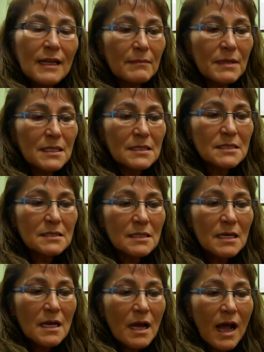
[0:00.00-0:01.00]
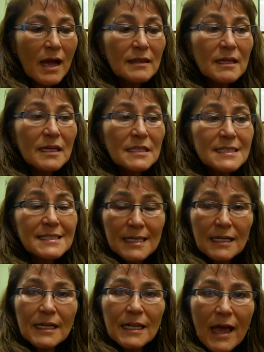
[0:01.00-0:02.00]
I mean, I think it's
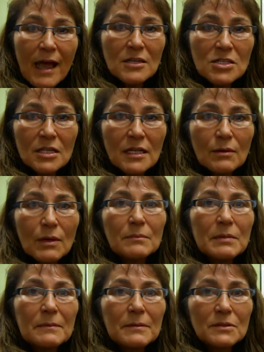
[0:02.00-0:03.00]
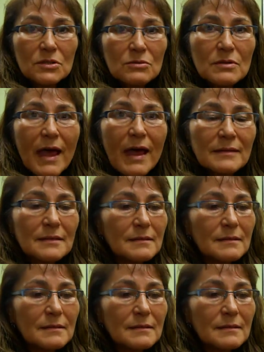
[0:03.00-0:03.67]
silly actually when people do that,